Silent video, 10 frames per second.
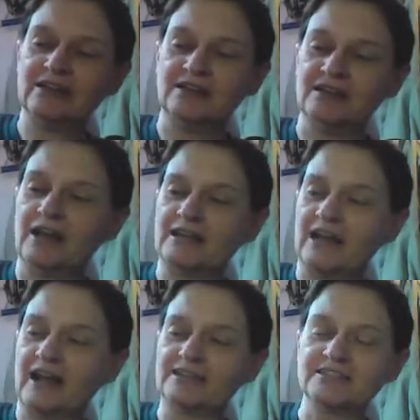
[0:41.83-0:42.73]

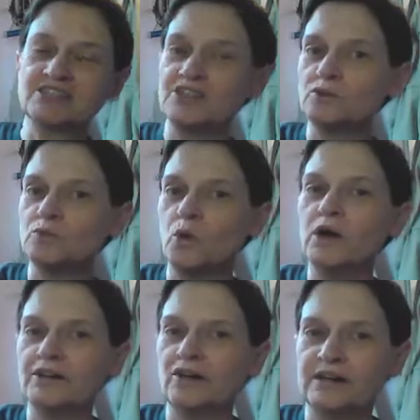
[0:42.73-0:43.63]
I had sewn
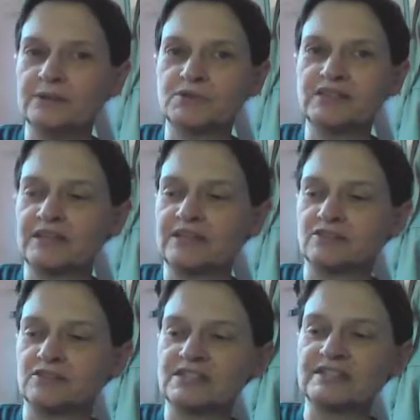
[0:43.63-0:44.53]
one on in
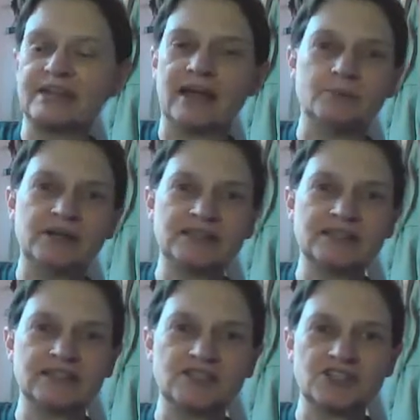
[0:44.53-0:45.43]
particular to see how many
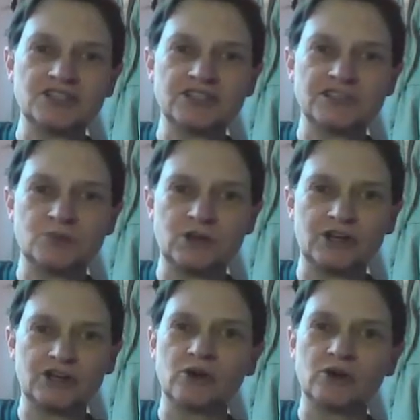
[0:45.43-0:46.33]
stitches were
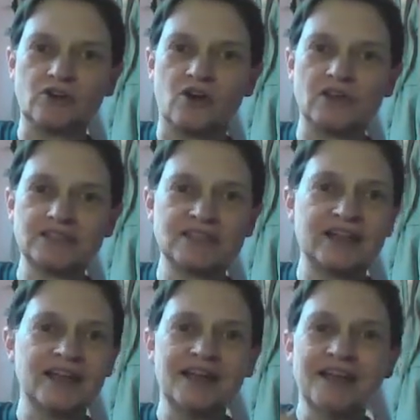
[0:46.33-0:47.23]
going to go across,
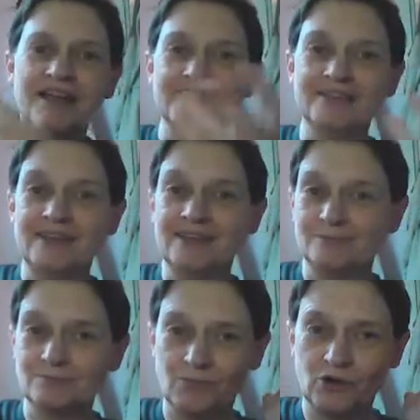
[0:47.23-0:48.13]
and
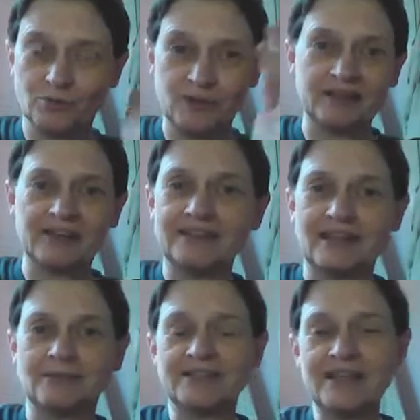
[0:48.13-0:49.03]
then multiplying that
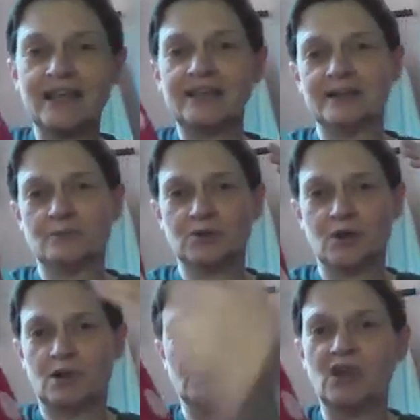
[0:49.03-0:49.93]
times 8 and
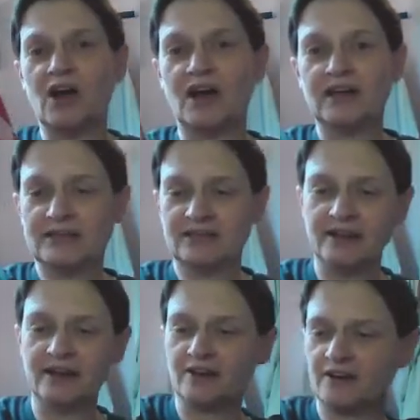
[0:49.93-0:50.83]
blah blah blah into
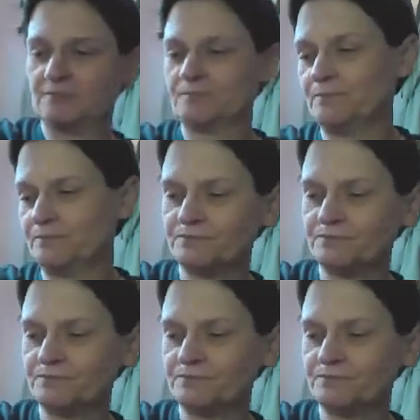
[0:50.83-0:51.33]
there, and